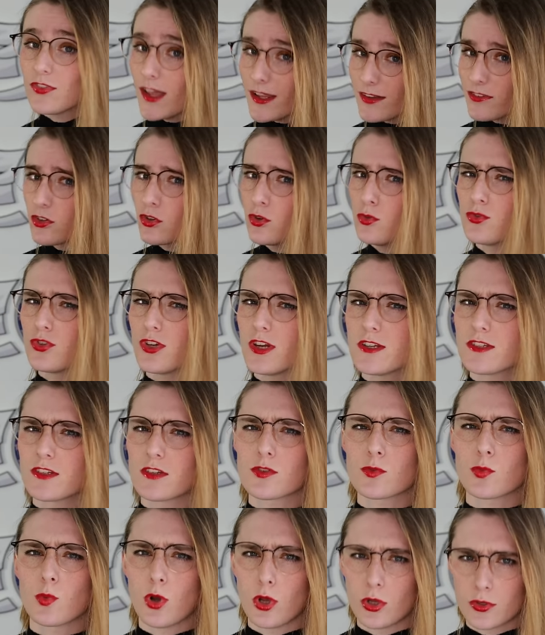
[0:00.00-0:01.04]
That's who
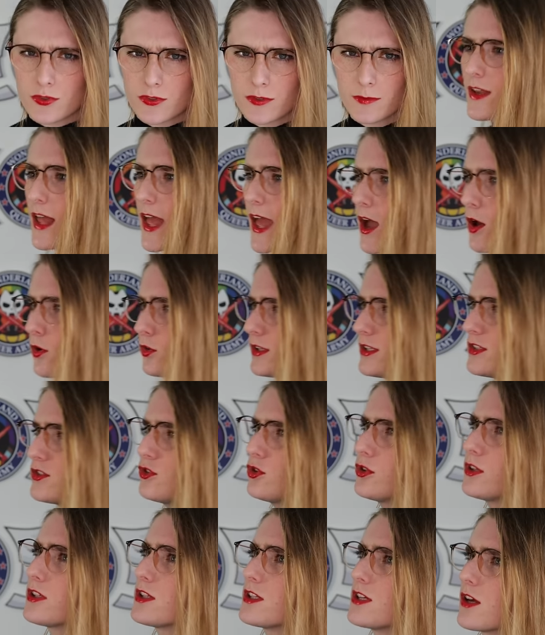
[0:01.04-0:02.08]
Jesus was. Now, let's
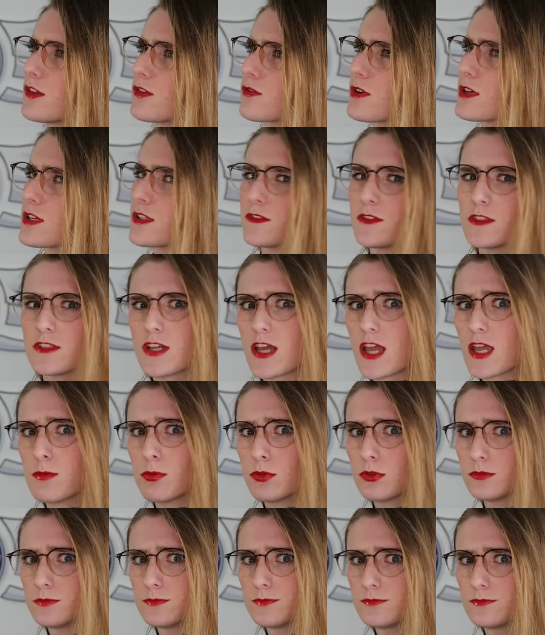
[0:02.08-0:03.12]
look at the other end of the
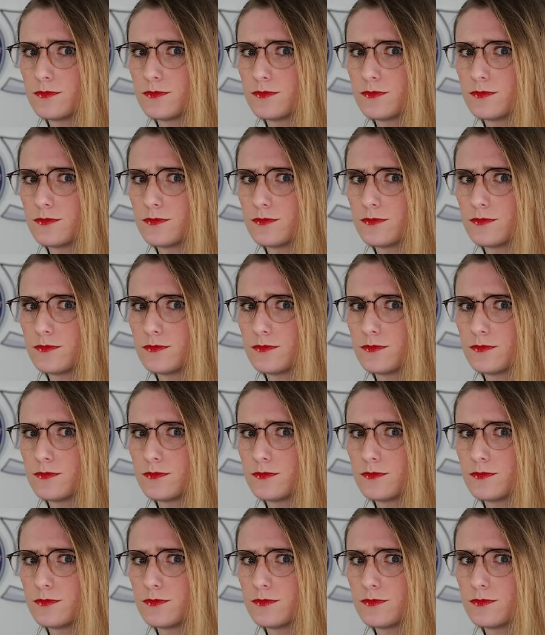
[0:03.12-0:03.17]
table.